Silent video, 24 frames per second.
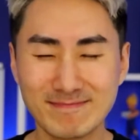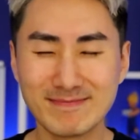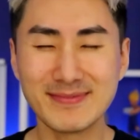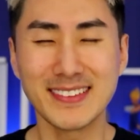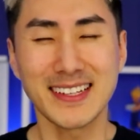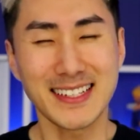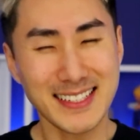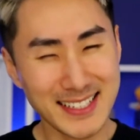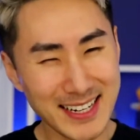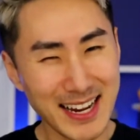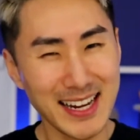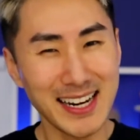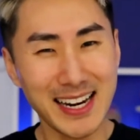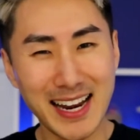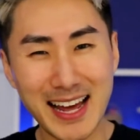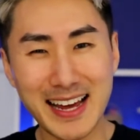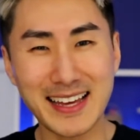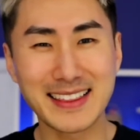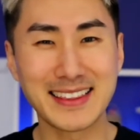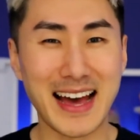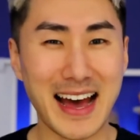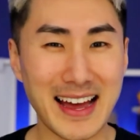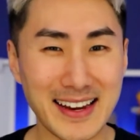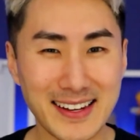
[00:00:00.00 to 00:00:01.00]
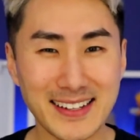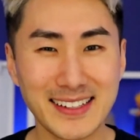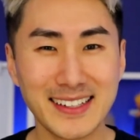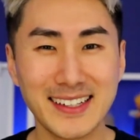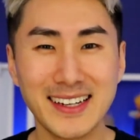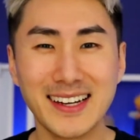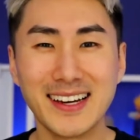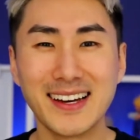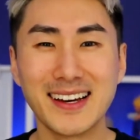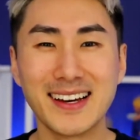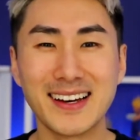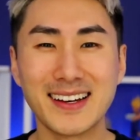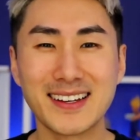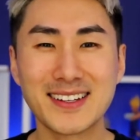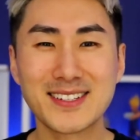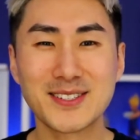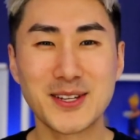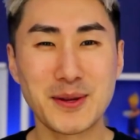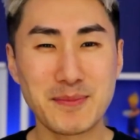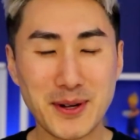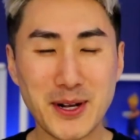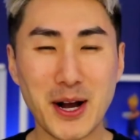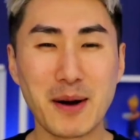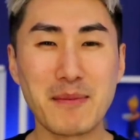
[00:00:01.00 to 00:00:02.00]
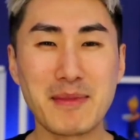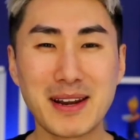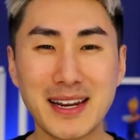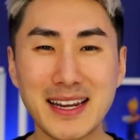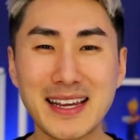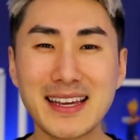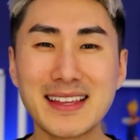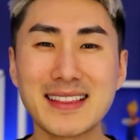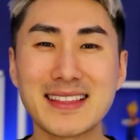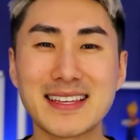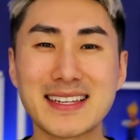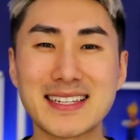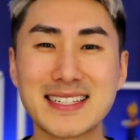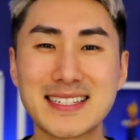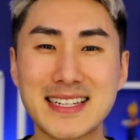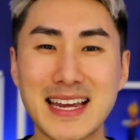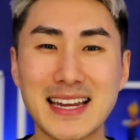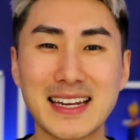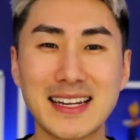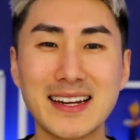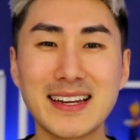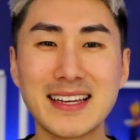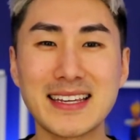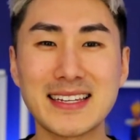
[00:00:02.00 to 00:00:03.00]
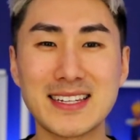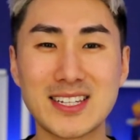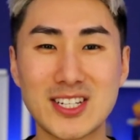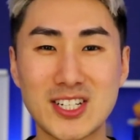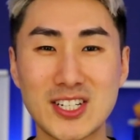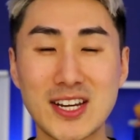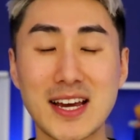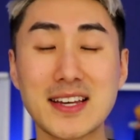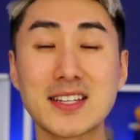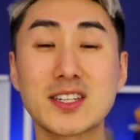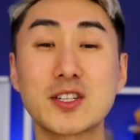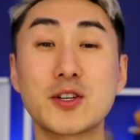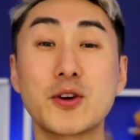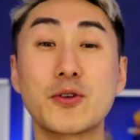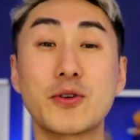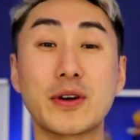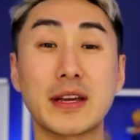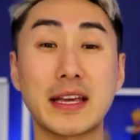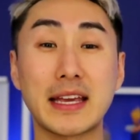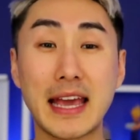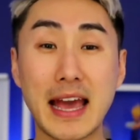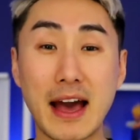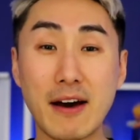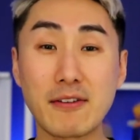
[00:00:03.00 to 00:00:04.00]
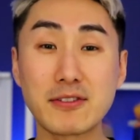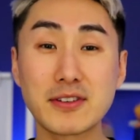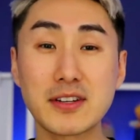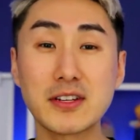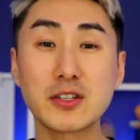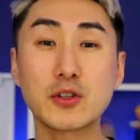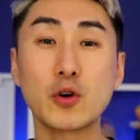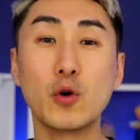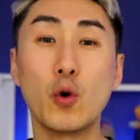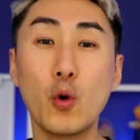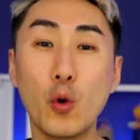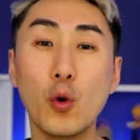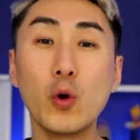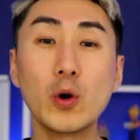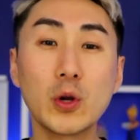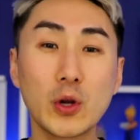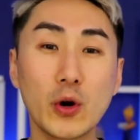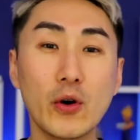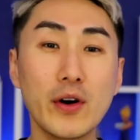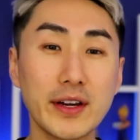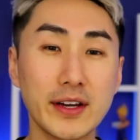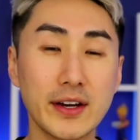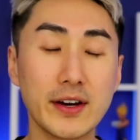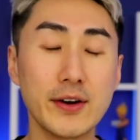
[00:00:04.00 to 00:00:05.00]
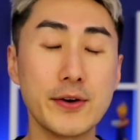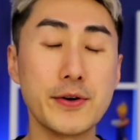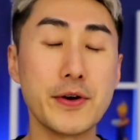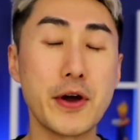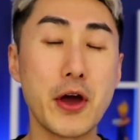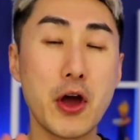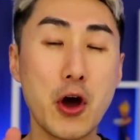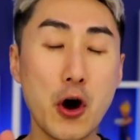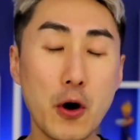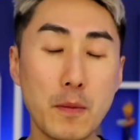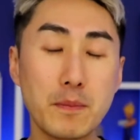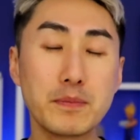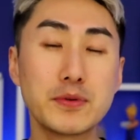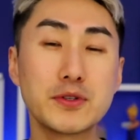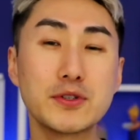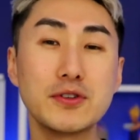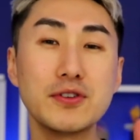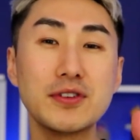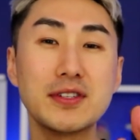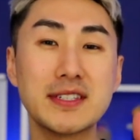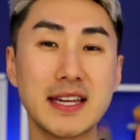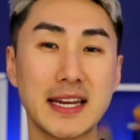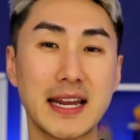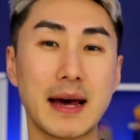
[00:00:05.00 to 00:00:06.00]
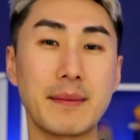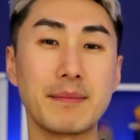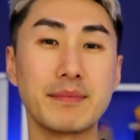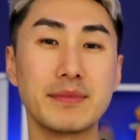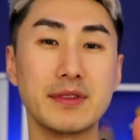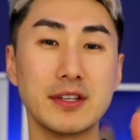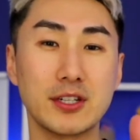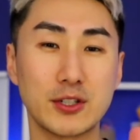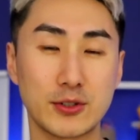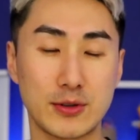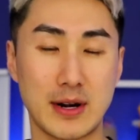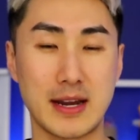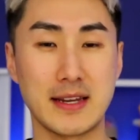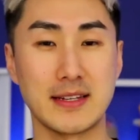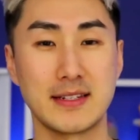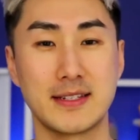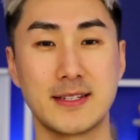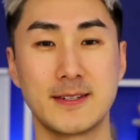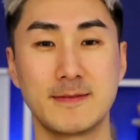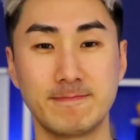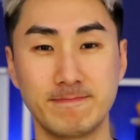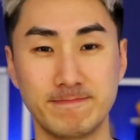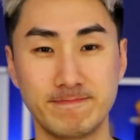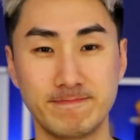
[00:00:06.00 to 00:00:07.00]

It's kind of like that. Super commonly, the settler is just your accountant or lawyer who helps you set up the trust.